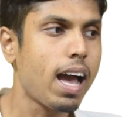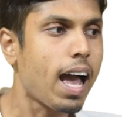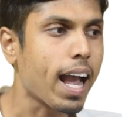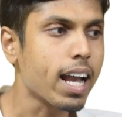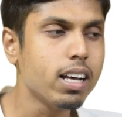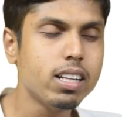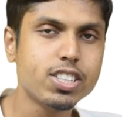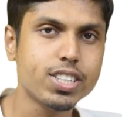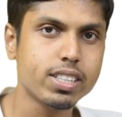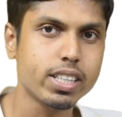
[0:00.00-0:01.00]
angle
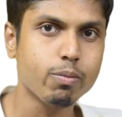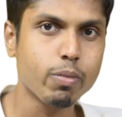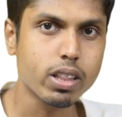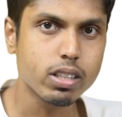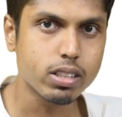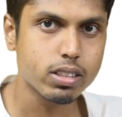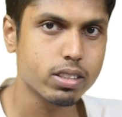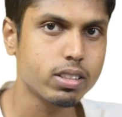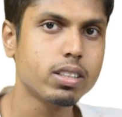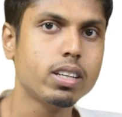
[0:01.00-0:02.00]
chasing
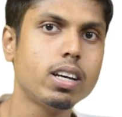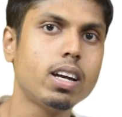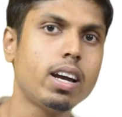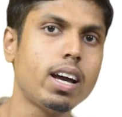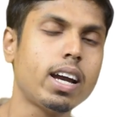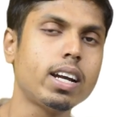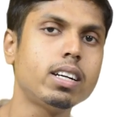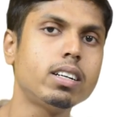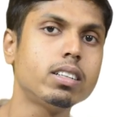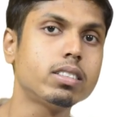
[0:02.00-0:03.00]
methods
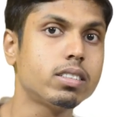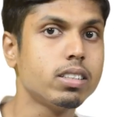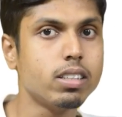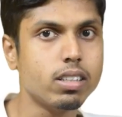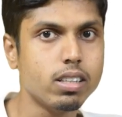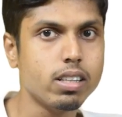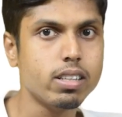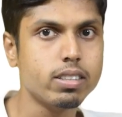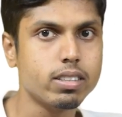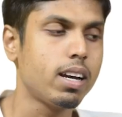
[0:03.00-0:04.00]
and
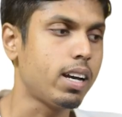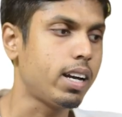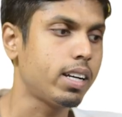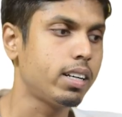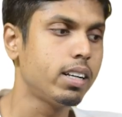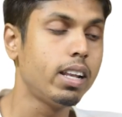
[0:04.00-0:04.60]
circles and the